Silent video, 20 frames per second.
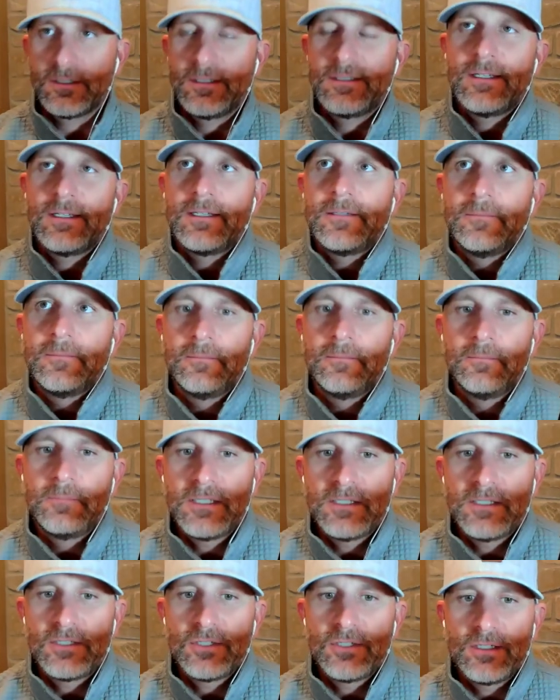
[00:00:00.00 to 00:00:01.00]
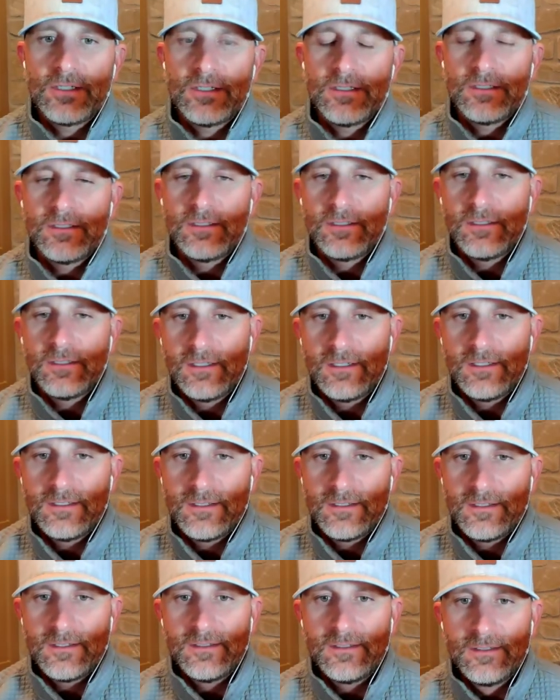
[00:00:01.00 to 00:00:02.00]
It's like beachy
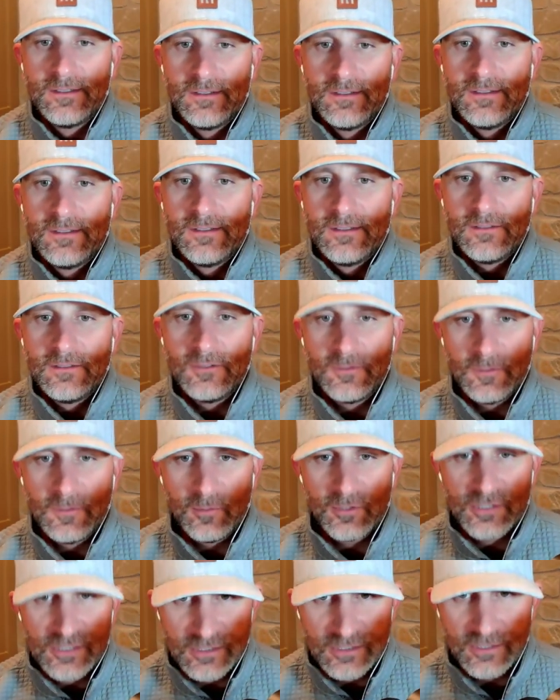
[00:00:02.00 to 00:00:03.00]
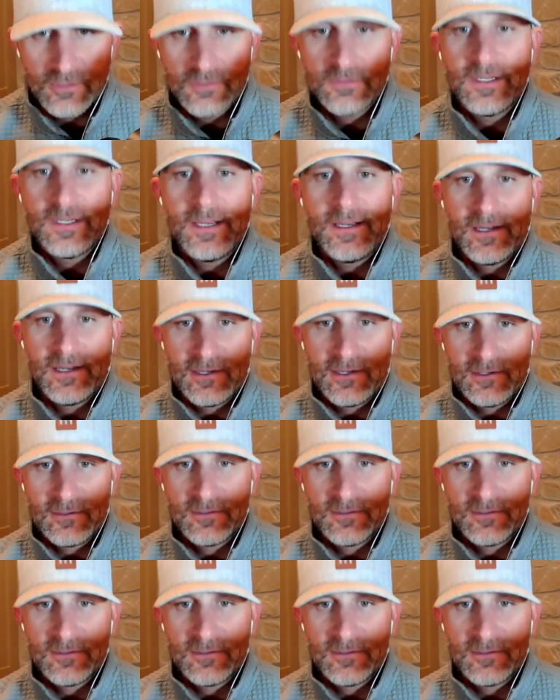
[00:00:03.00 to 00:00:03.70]
and a little bit more slowed down